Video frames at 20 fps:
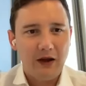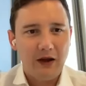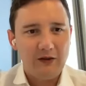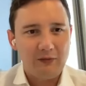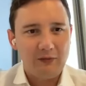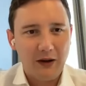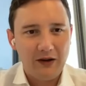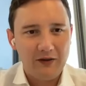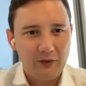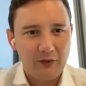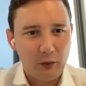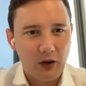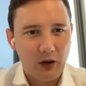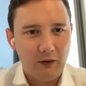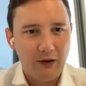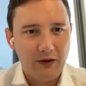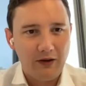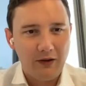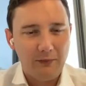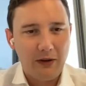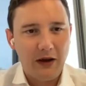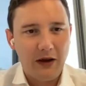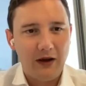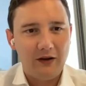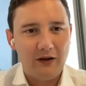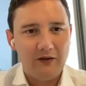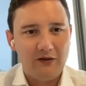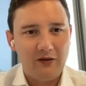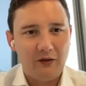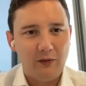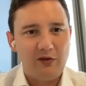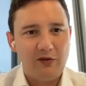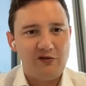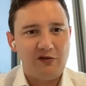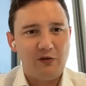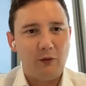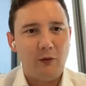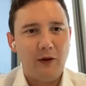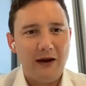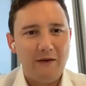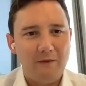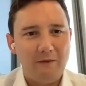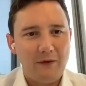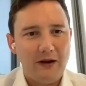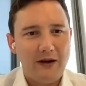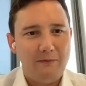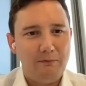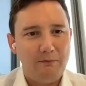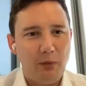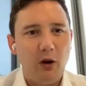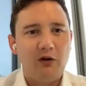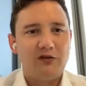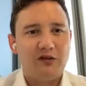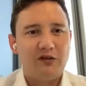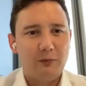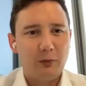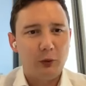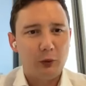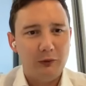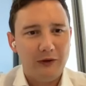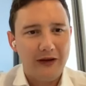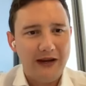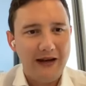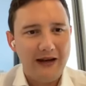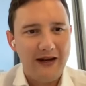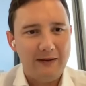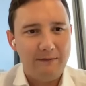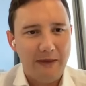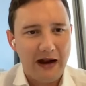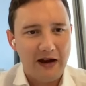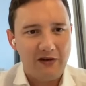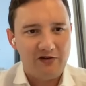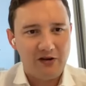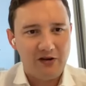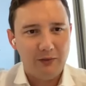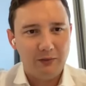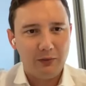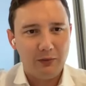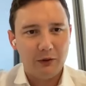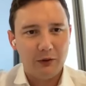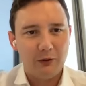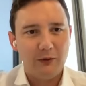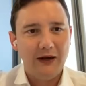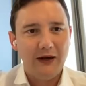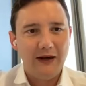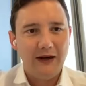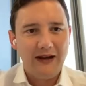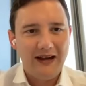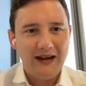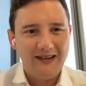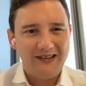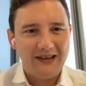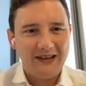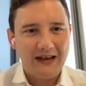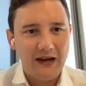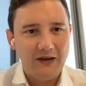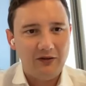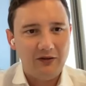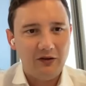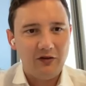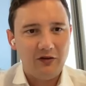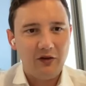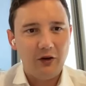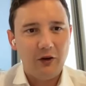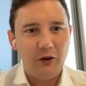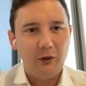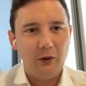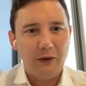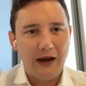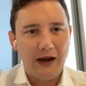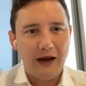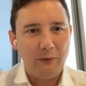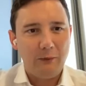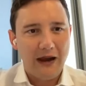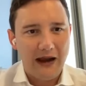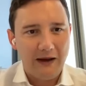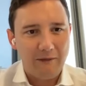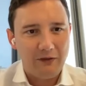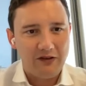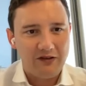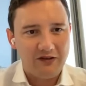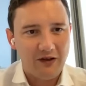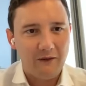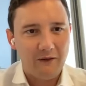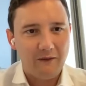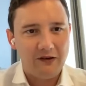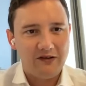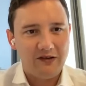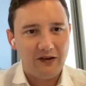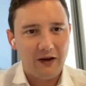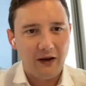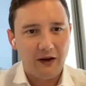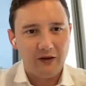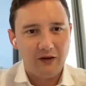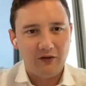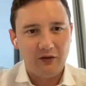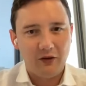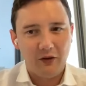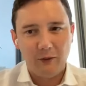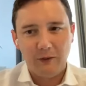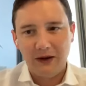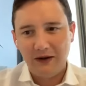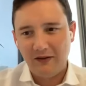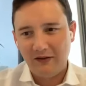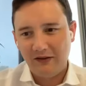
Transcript: as well as all our other partners, to ensure every possible need imaginable is catered to, and we have a service aligned to it.